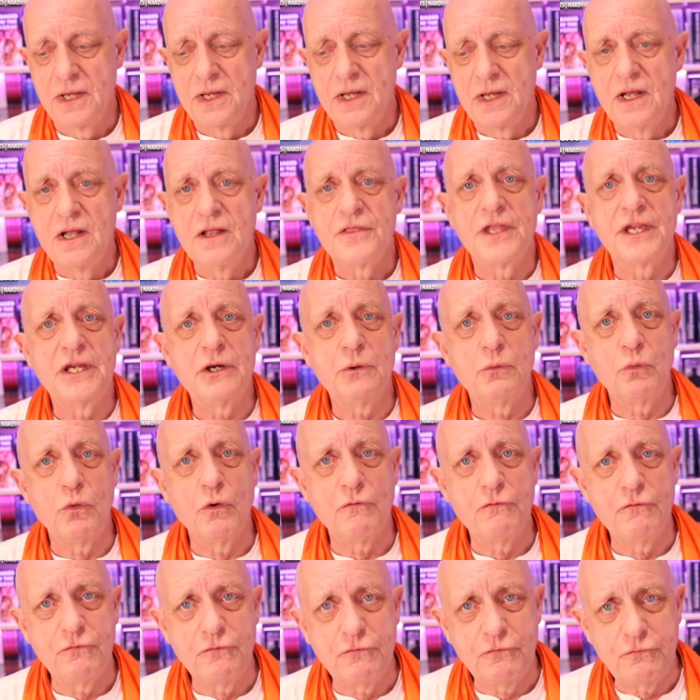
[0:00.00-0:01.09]
that it will
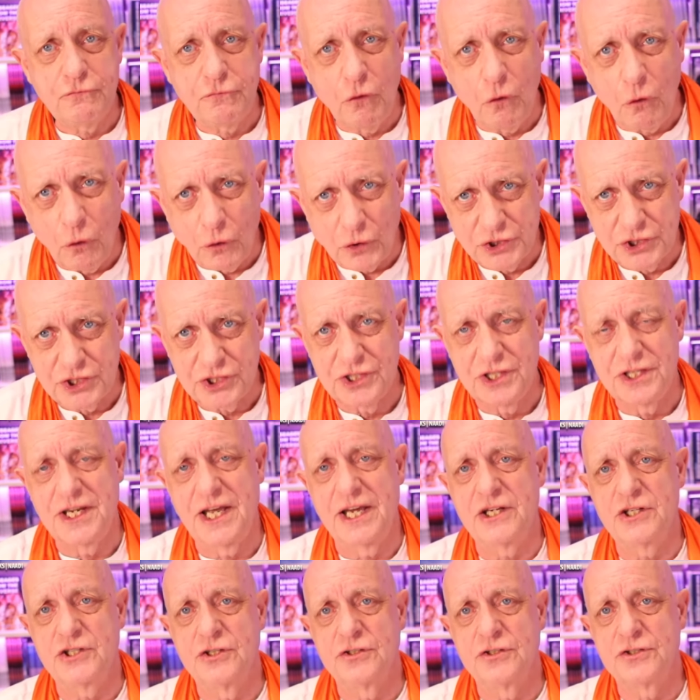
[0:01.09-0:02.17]
force the
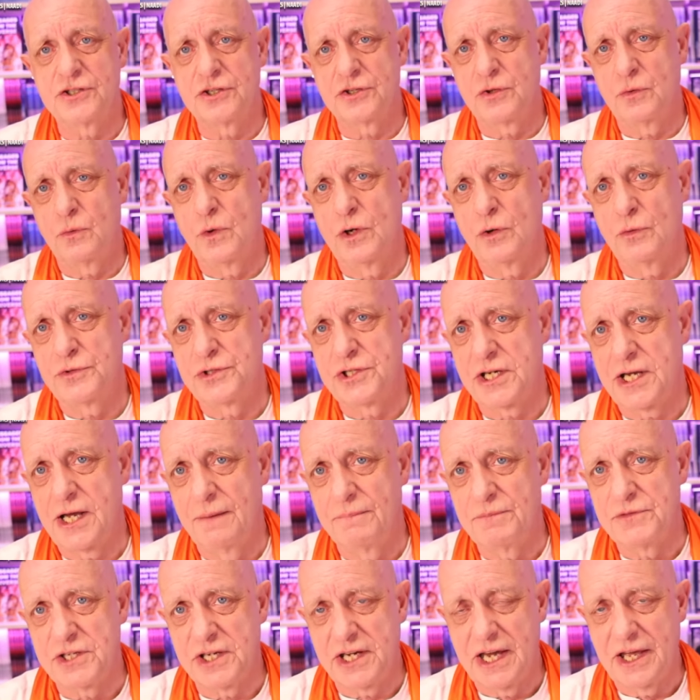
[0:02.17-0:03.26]
nations of the world to come
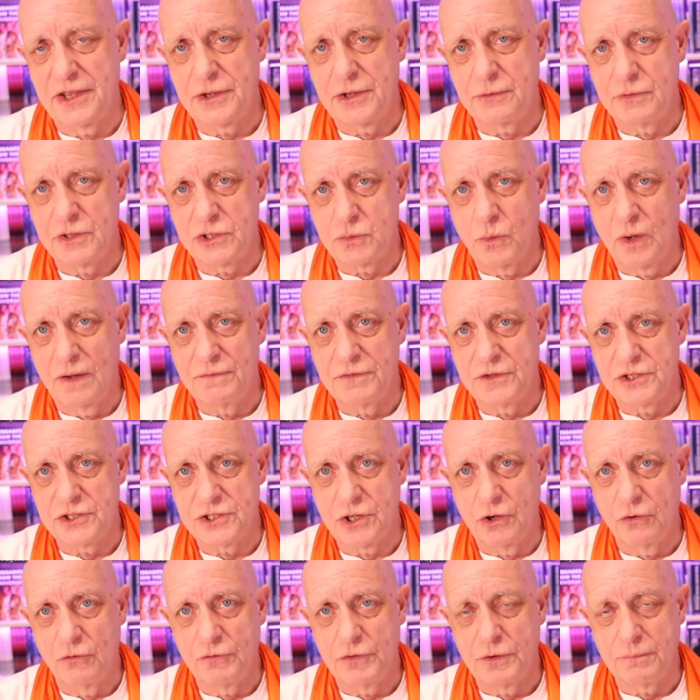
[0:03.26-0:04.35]
together as one to
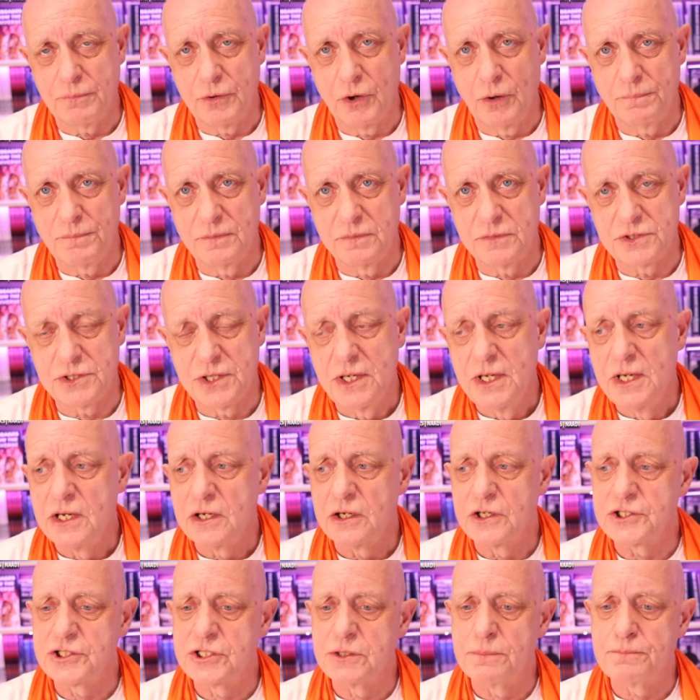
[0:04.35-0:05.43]
solve the problems
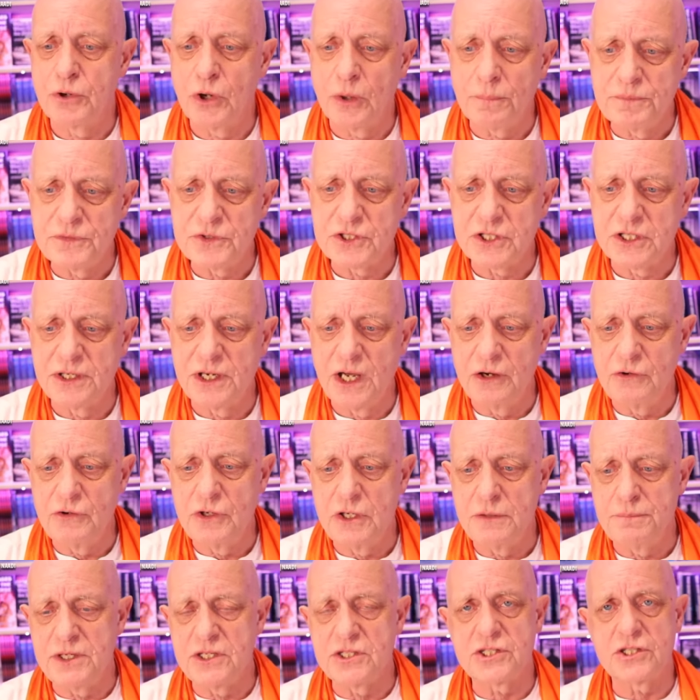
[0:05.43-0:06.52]
because the problems can only
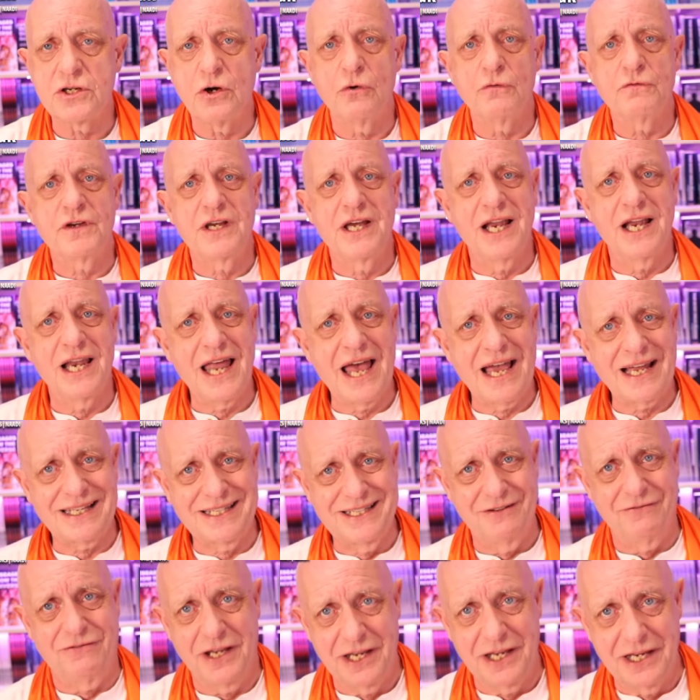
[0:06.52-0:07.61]
be solved
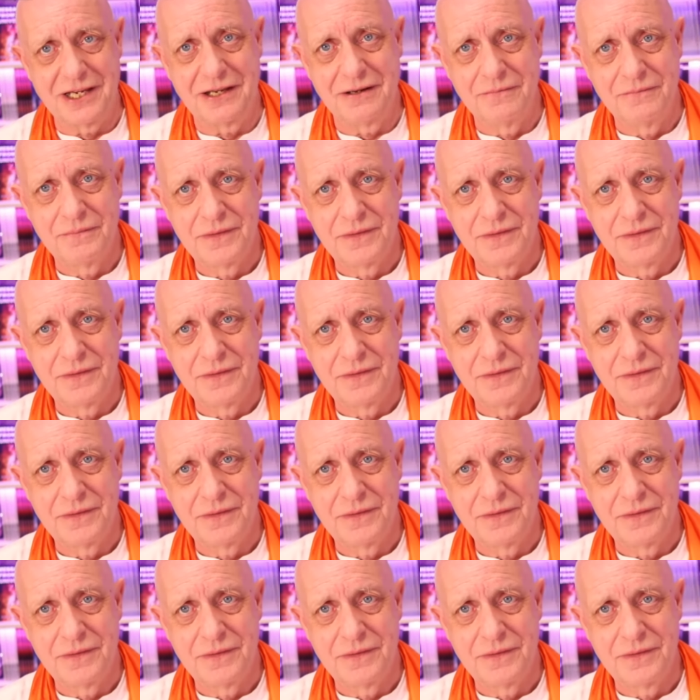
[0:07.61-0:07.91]
collectively